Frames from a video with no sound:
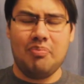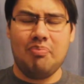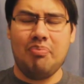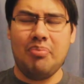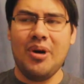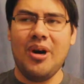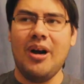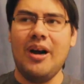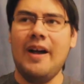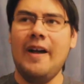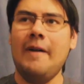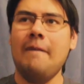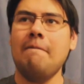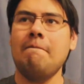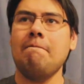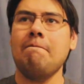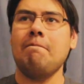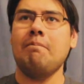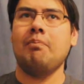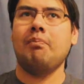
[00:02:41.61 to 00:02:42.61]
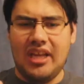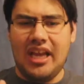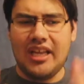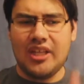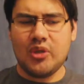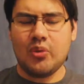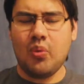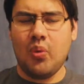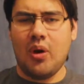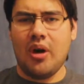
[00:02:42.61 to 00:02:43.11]
But
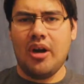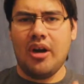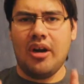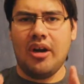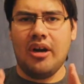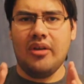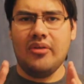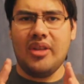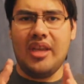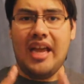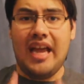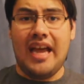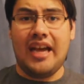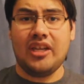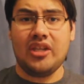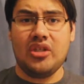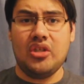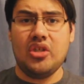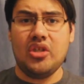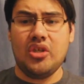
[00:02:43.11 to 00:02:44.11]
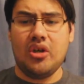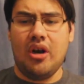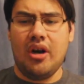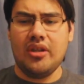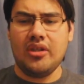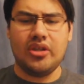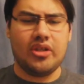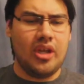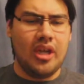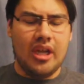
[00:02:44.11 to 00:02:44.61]
that's where the action
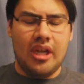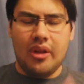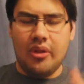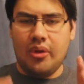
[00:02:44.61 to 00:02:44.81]
starts.